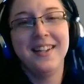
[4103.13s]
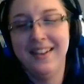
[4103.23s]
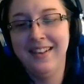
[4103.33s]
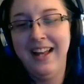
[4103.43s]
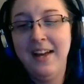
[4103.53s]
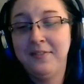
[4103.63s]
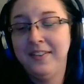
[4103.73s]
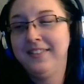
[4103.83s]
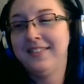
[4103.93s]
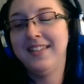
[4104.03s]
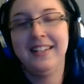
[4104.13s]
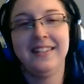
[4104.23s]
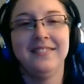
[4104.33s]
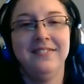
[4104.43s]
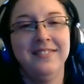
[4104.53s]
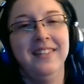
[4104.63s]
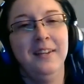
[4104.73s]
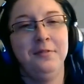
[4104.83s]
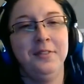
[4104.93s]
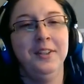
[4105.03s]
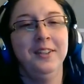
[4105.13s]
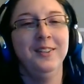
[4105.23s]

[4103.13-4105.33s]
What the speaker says: laugh and say F you.